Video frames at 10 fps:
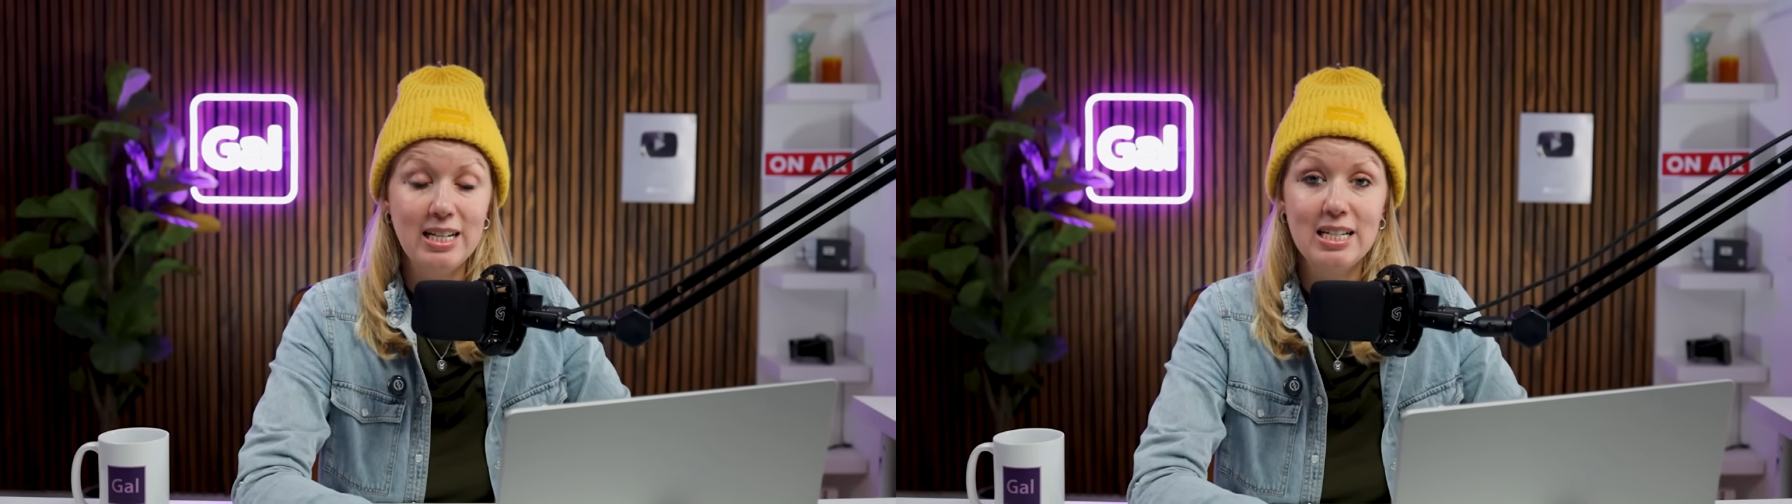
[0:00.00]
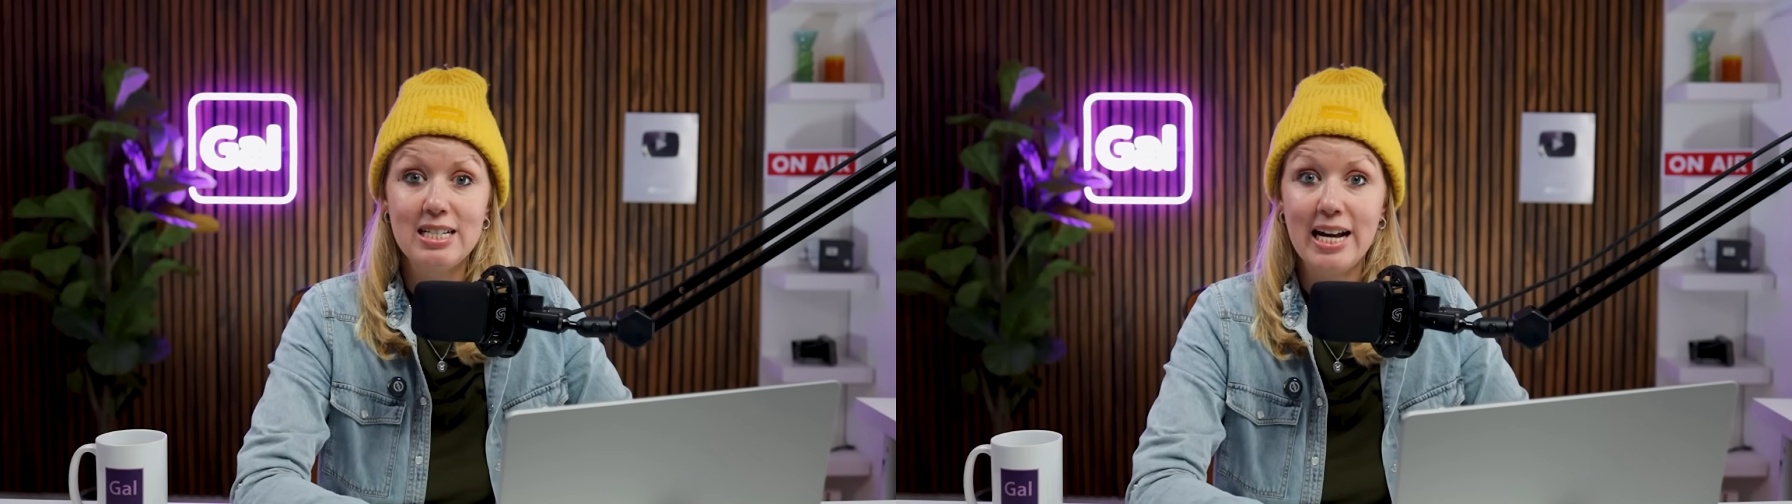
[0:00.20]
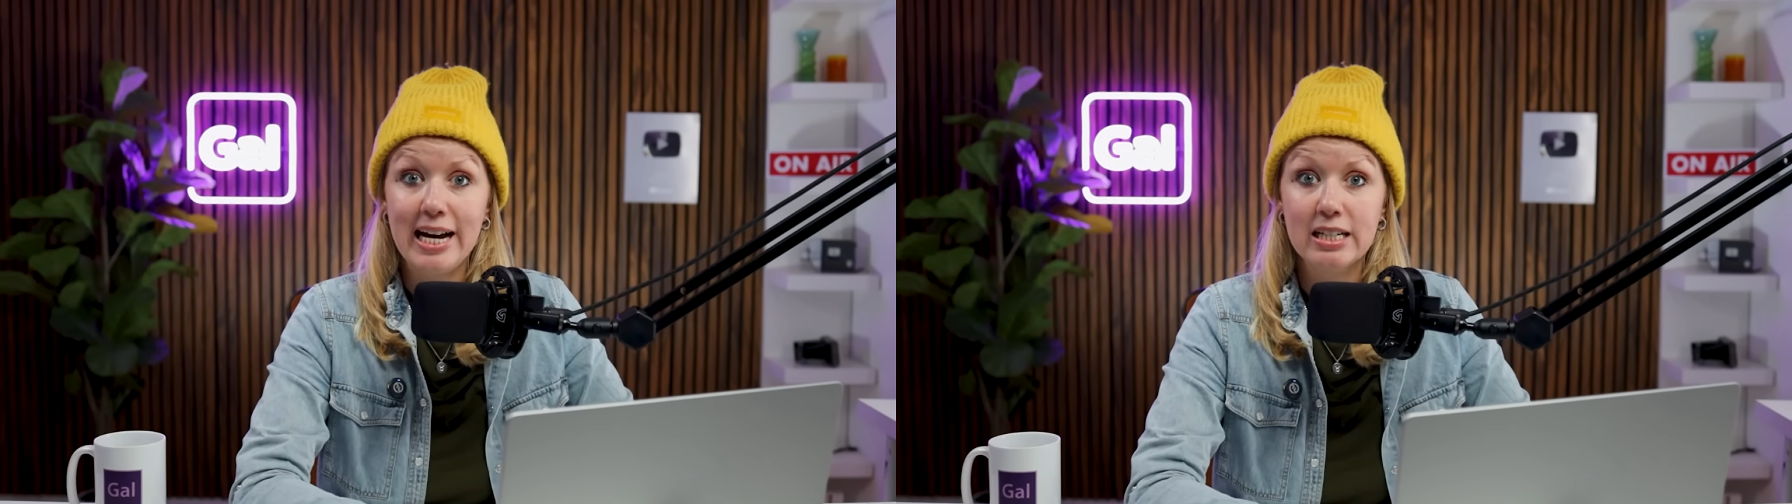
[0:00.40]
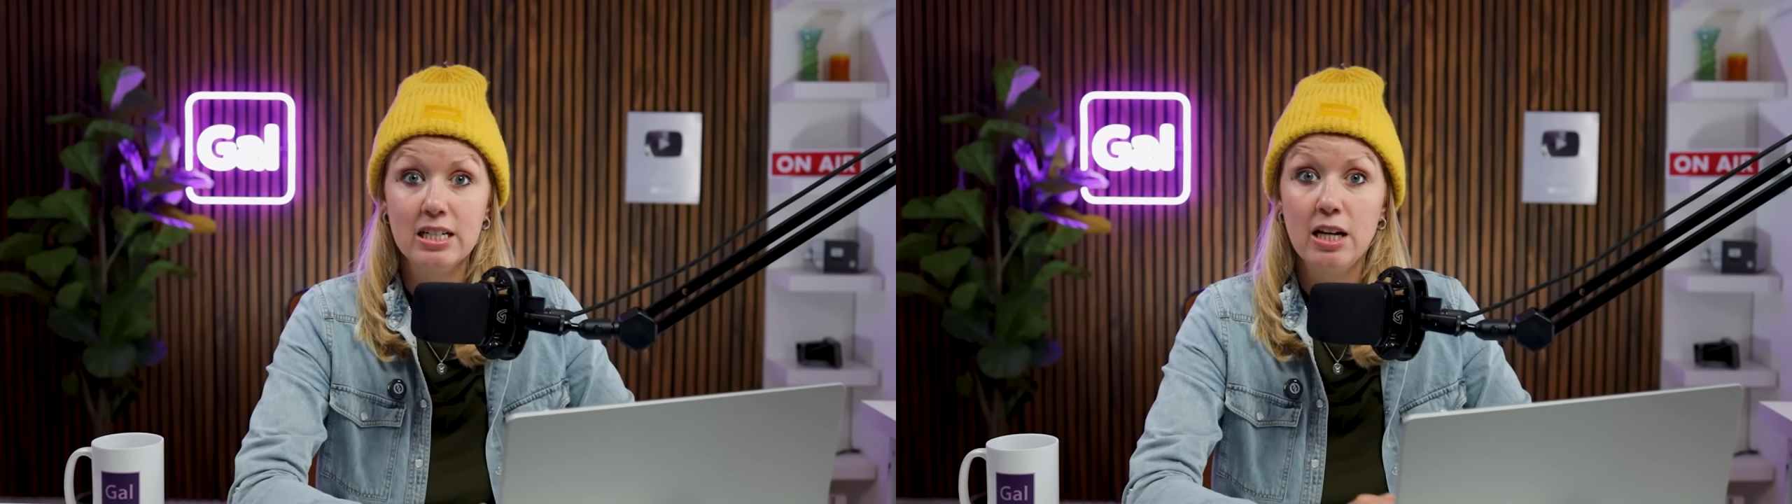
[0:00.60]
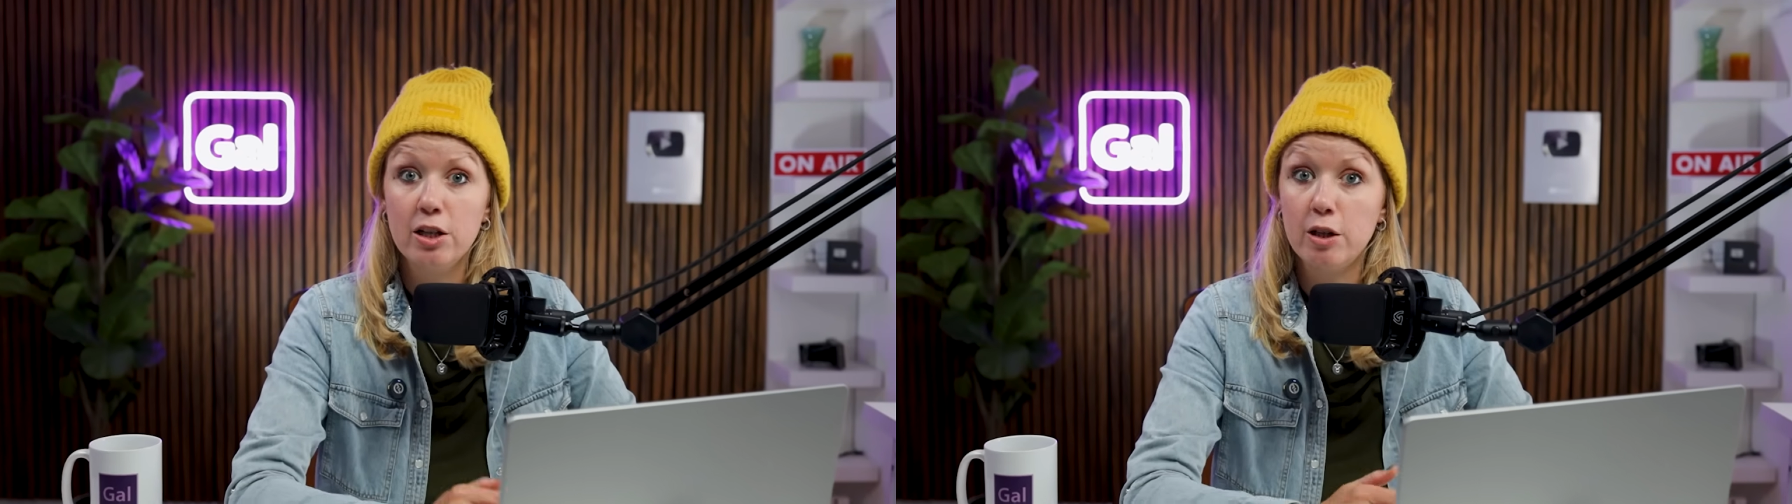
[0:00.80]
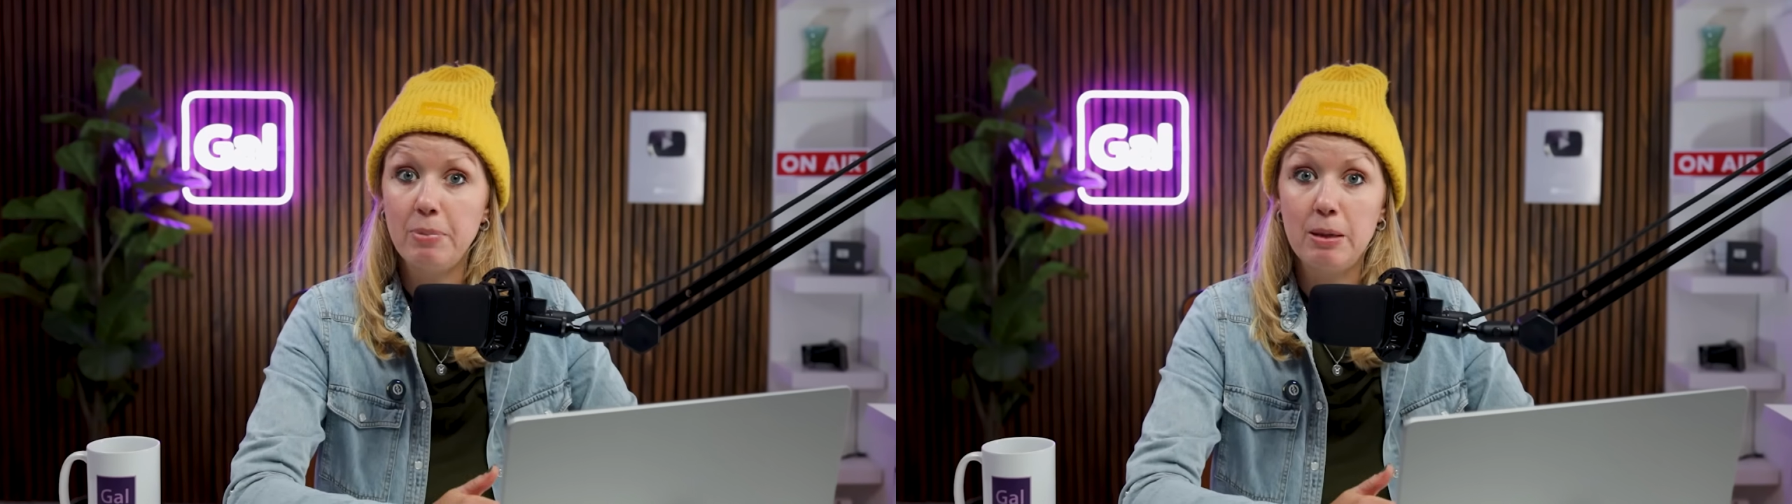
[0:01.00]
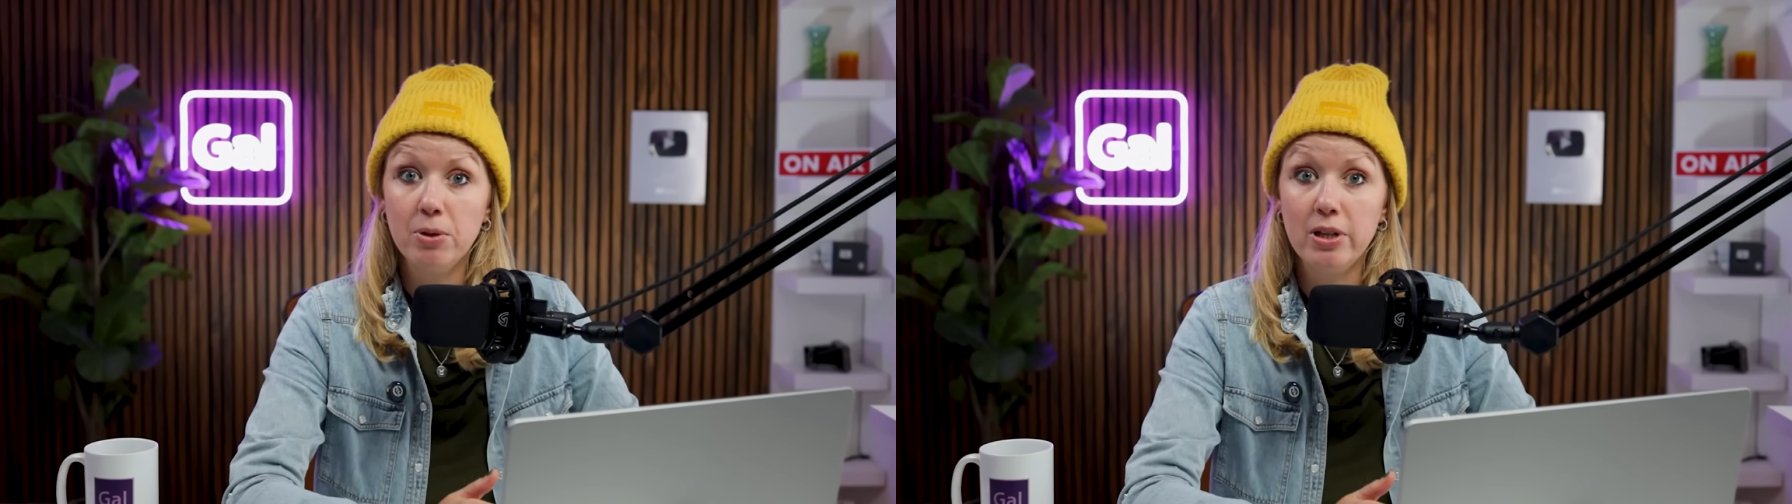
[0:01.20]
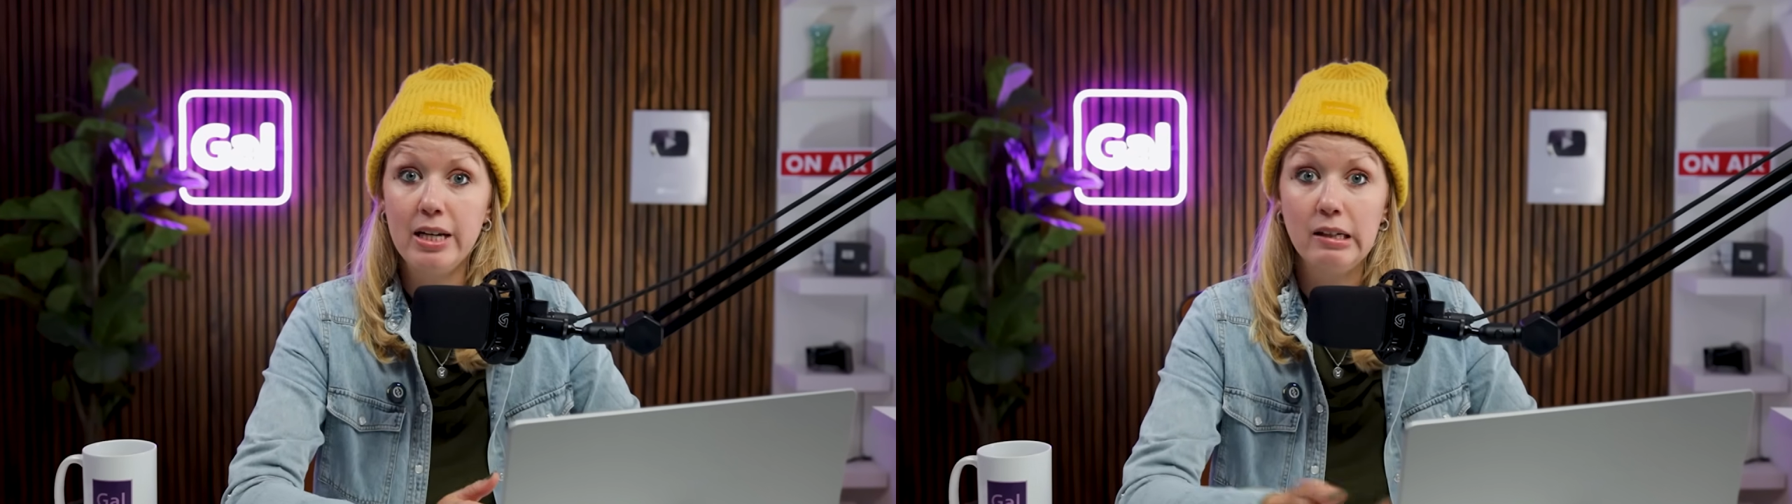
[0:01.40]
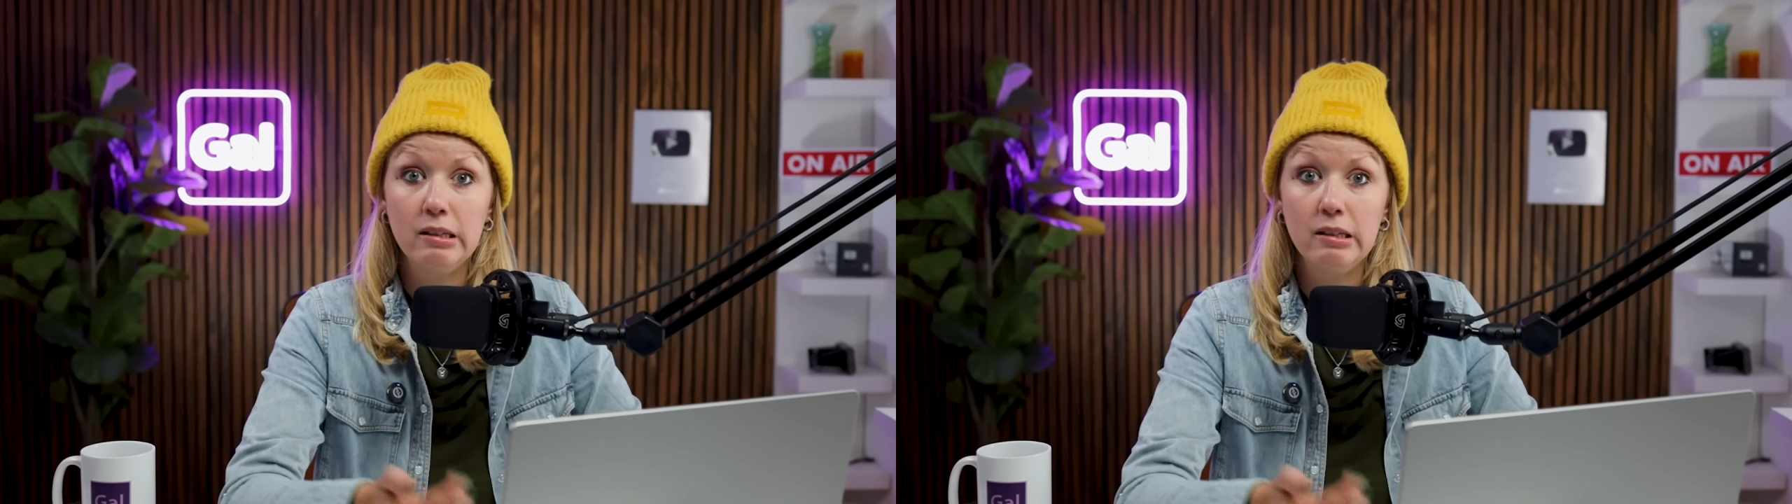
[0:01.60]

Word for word: and detect the people in